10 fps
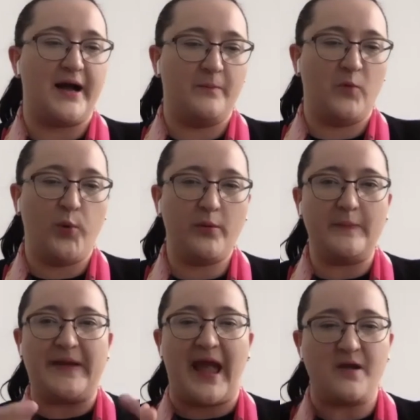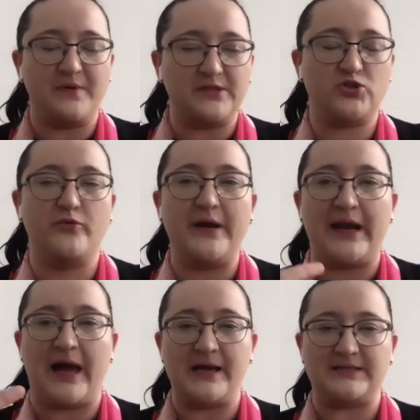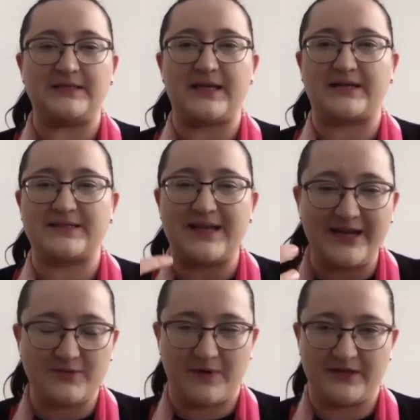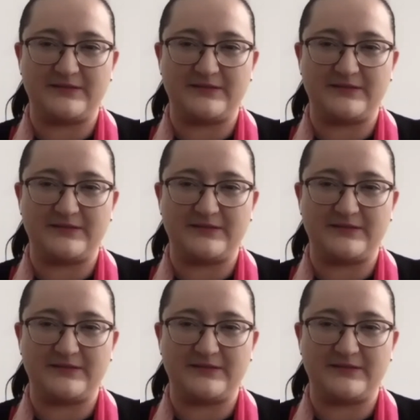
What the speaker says: we will be able to realize this excitement